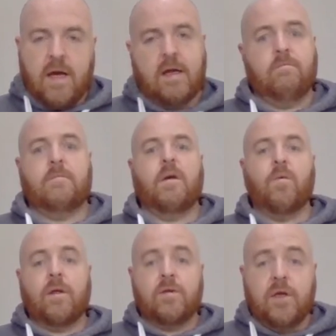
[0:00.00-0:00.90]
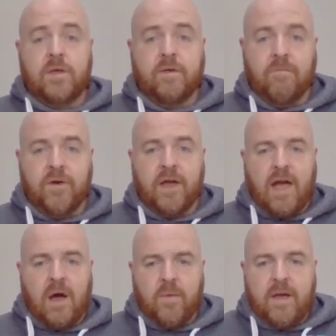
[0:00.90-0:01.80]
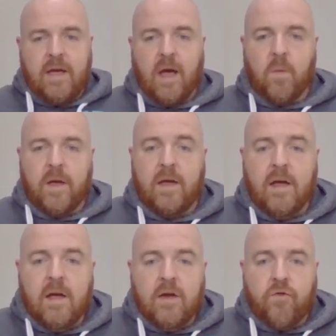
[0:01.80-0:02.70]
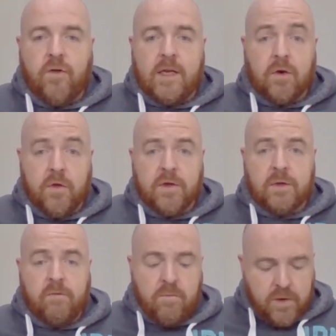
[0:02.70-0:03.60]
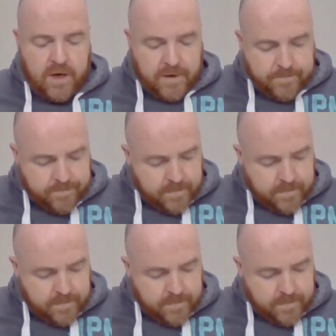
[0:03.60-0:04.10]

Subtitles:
and well, use of money, how we treat others with money.